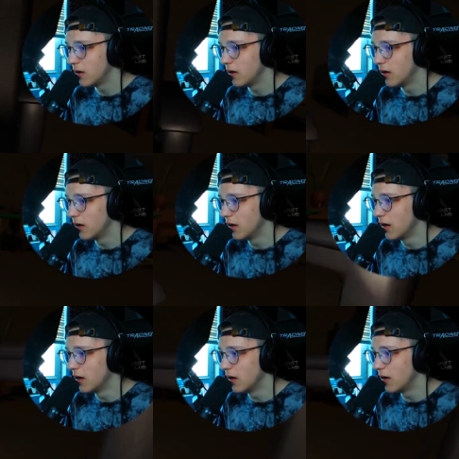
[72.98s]

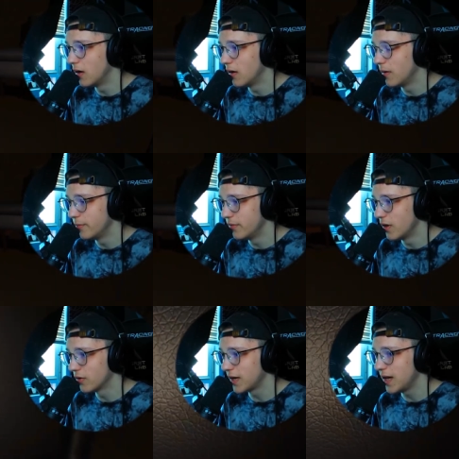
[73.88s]
uh,
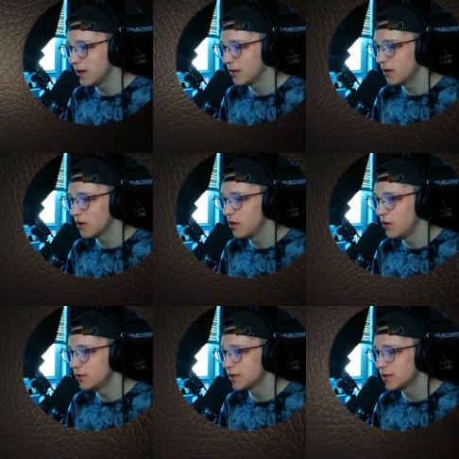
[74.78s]
okay.
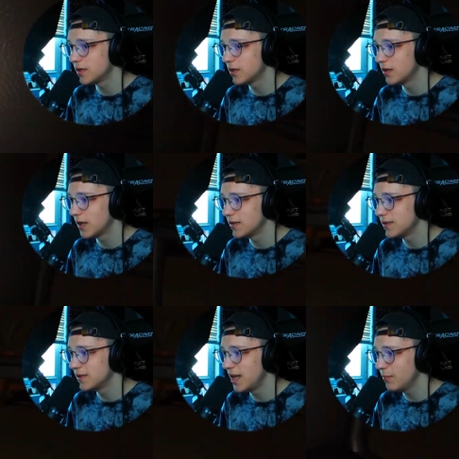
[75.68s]
Coots. That's his
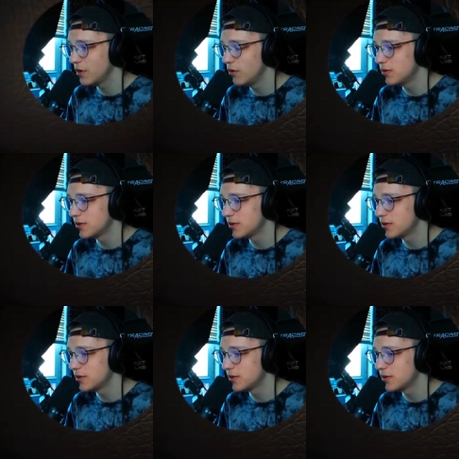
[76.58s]
name, Coots.